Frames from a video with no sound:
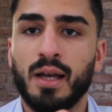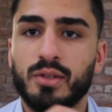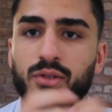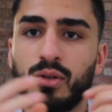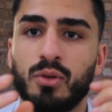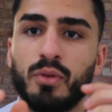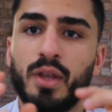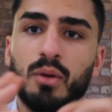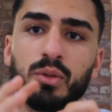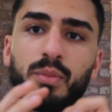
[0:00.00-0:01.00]
So
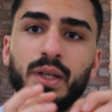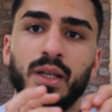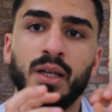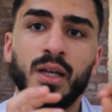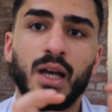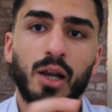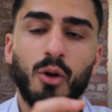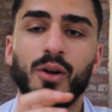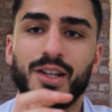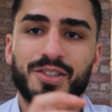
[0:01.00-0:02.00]
they would be a
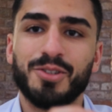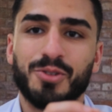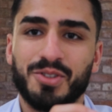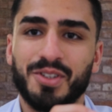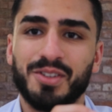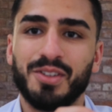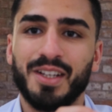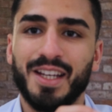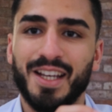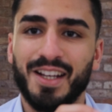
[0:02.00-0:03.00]
lot less interested
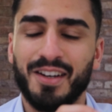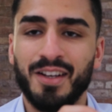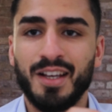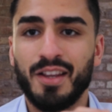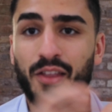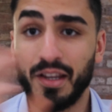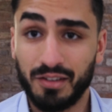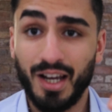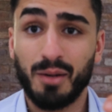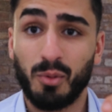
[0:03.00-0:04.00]
in the
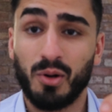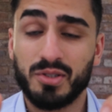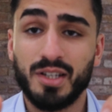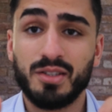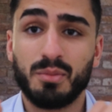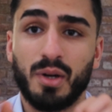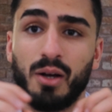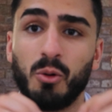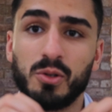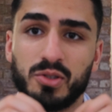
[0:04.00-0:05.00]
entire process, but
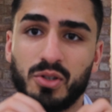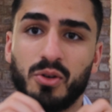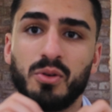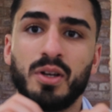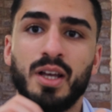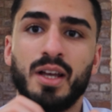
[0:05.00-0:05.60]
also